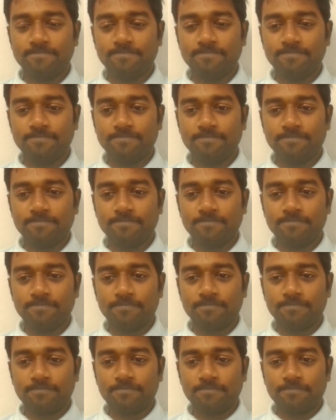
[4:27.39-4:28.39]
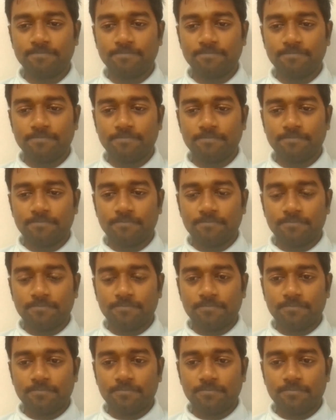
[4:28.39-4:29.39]

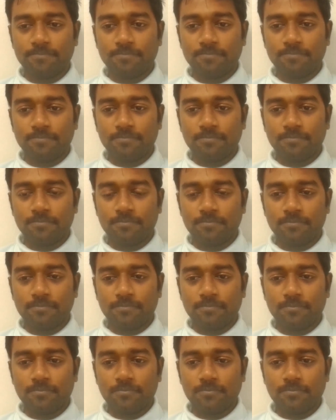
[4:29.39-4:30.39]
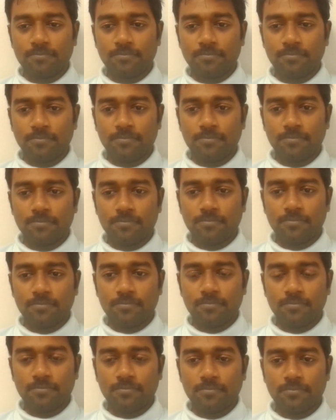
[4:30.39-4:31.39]

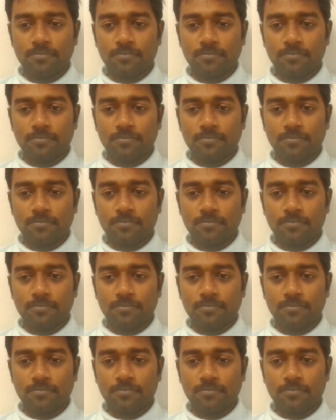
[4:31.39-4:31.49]
The person shown says nothing.